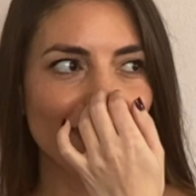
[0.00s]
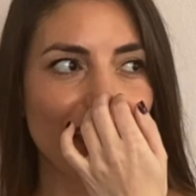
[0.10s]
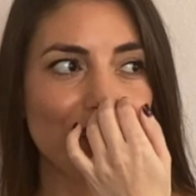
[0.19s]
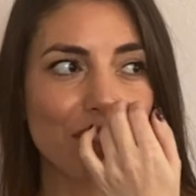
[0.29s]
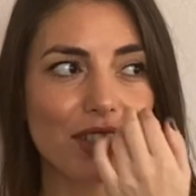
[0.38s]

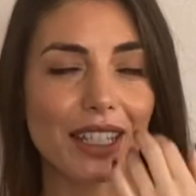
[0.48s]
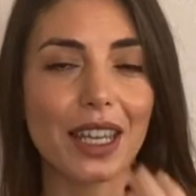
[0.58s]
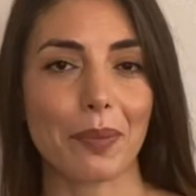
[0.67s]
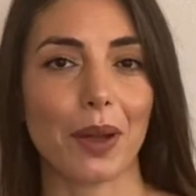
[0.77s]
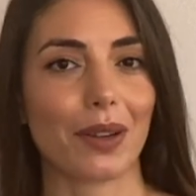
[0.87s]
I usually
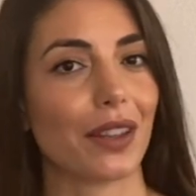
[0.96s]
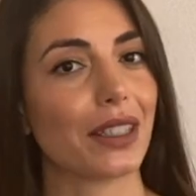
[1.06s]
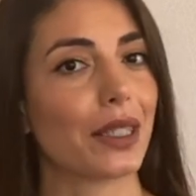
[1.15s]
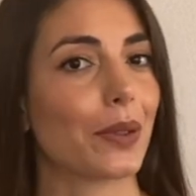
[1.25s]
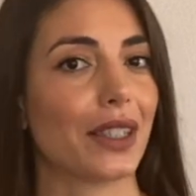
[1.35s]
get my
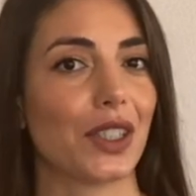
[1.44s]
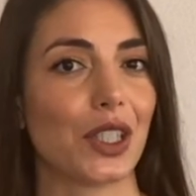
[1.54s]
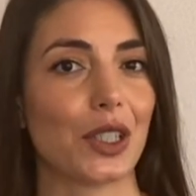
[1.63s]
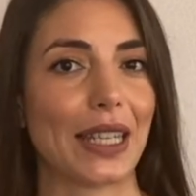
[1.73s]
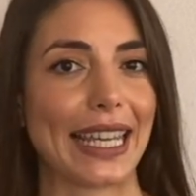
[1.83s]
Rothy's within
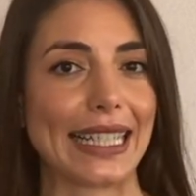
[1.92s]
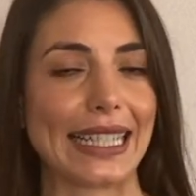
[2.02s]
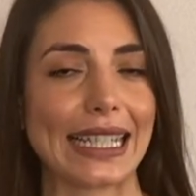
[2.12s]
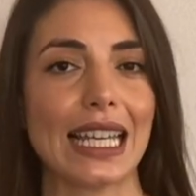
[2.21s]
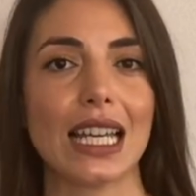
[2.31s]
2 days
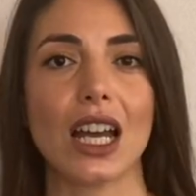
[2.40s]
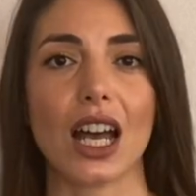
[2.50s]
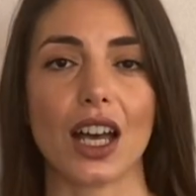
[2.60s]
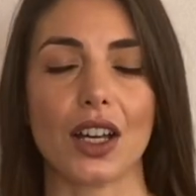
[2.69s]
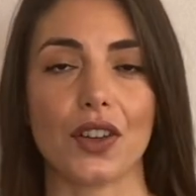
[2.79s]

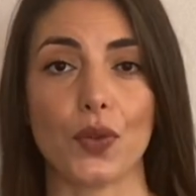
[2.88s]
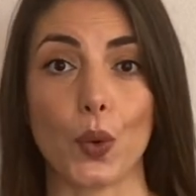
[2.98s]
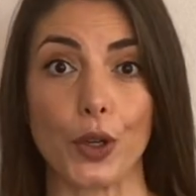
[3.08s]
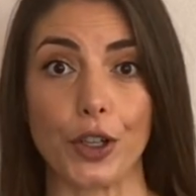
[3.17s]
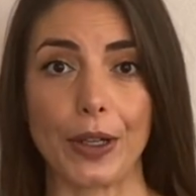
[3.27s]
of
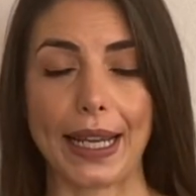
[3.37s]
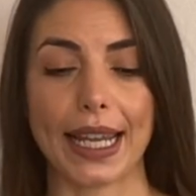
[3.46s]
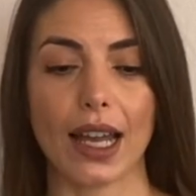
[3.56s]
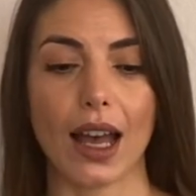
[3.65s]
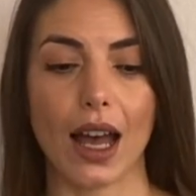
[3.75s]

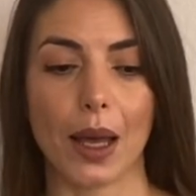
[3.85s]
ordering.